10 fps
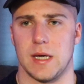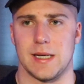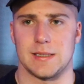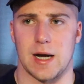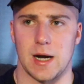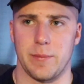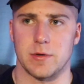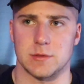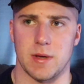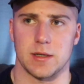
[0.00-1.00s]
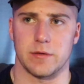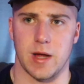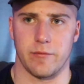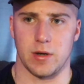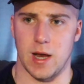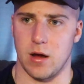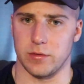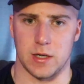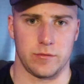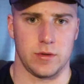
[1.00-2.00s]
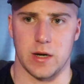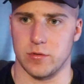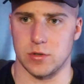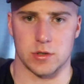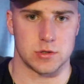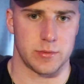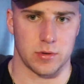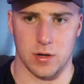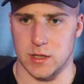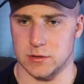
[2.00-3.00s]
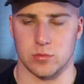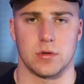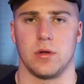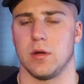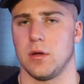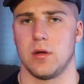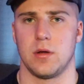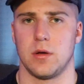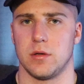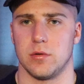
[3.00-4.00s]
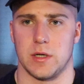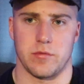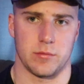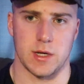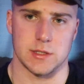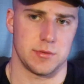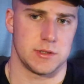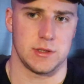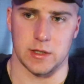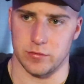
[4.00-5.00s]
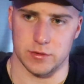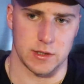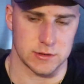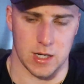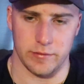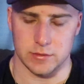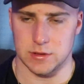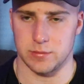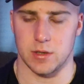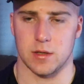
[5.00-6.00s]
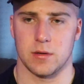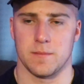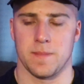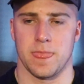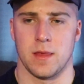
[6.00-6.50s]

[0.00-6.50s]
And a tiny perspective every now and then if we ever took a trip across the world to a different place. We'd see different things obviously, but